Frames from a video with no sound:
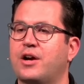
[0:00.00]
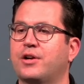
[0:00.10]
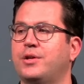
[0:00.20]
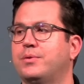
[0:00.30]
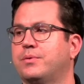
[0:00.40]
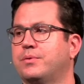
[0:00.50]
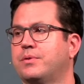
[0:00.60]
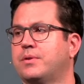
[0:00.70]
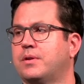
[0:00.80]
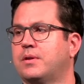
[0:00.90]
you.
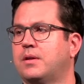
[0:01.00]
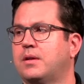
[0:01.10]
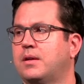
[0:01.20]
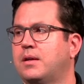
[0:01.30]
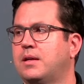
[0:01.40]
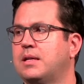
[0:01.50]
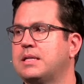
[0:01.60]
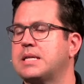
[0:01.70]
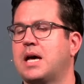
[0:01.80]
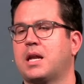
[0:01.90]

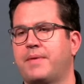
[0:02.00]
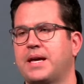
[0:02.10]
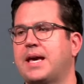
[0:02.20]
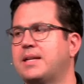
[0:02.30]
Tell them they can't